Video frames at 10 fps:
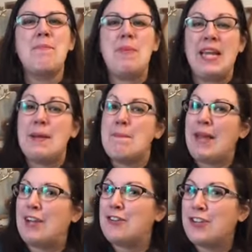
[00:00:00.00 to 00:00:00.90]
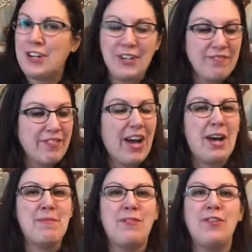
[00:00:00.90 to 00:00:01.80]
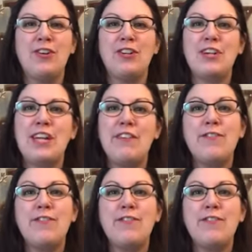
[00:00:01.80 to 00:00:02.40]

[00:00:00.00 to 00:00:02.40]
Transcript: Big picture, um, if you're looking